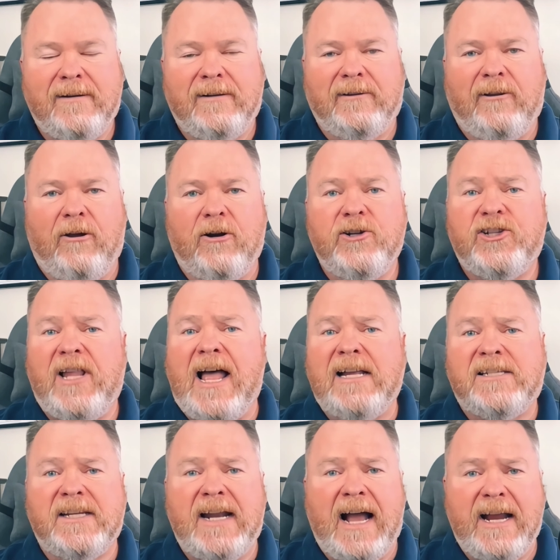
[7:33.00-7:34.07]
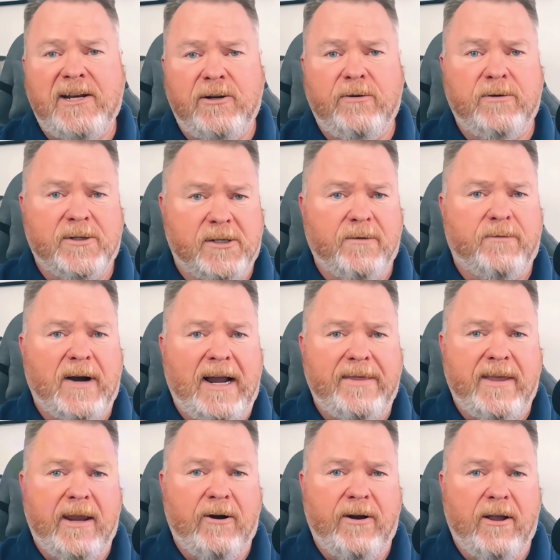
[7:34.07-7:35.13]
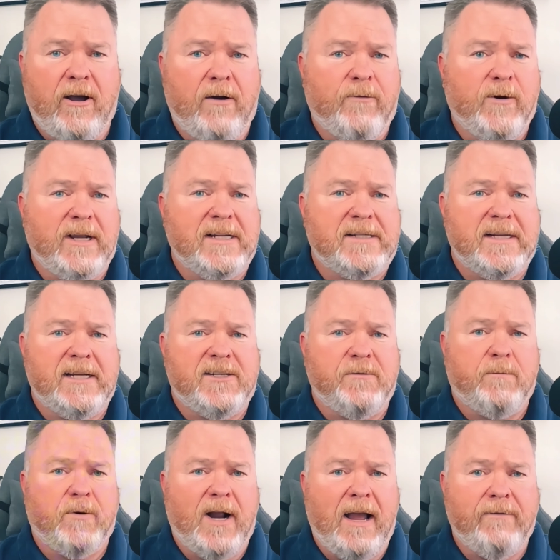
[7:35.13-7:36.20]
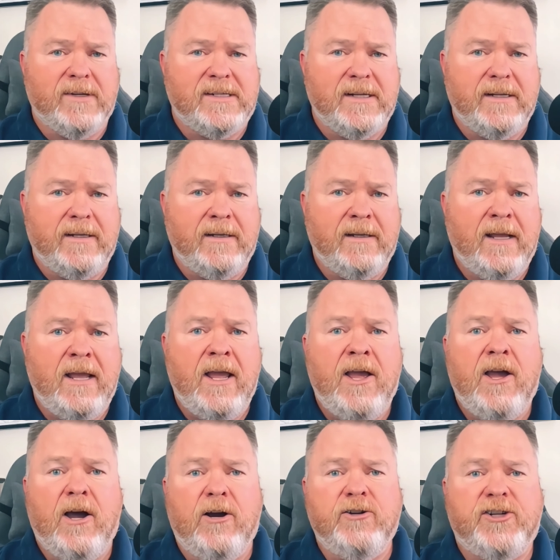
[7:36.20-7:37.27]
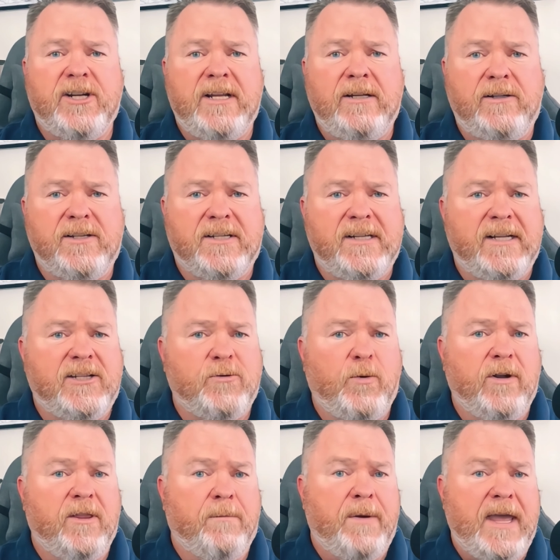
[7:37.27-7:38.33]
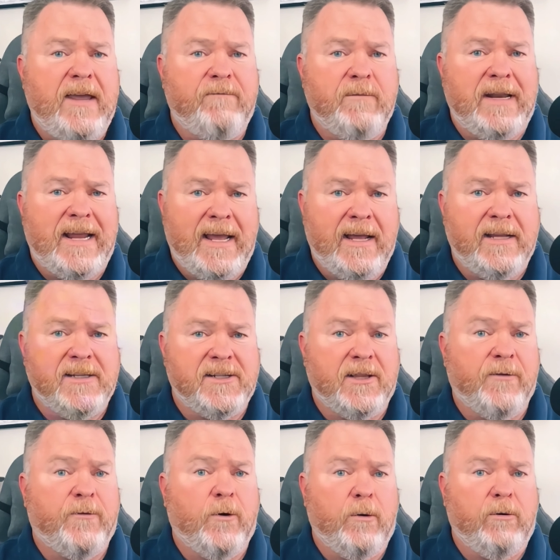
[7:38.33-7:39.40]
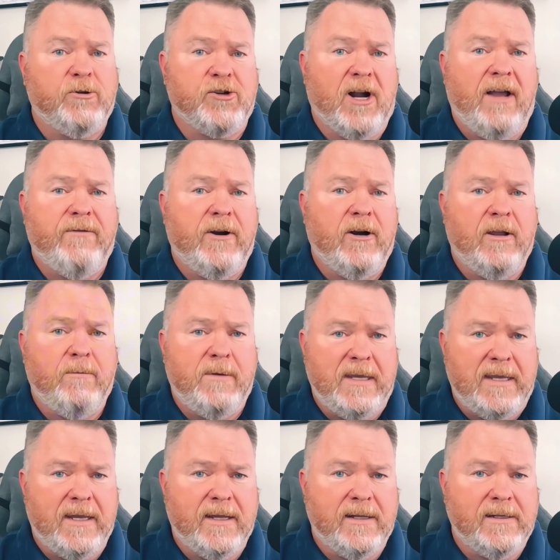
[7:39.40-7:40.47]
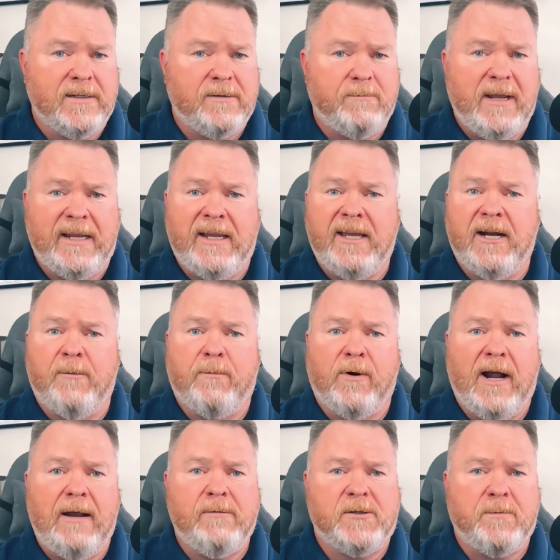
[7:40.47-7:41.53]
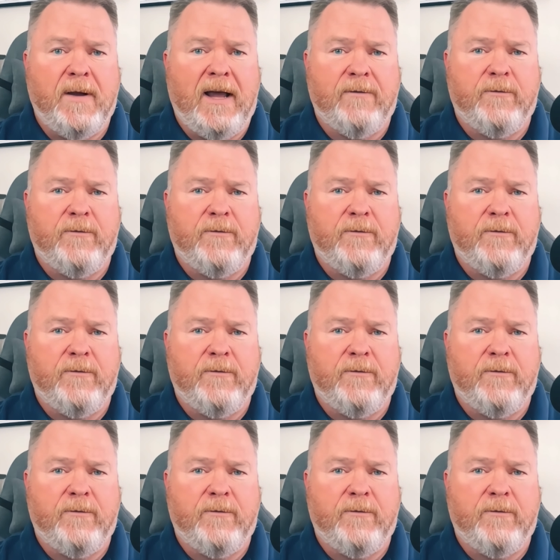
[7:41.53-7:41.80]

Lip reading: Large lots and high dunes define the area, offering a sense of privacy. Ocean Hill sits where the pavement ends and the four-wheel drive area begins, making it a prime spot for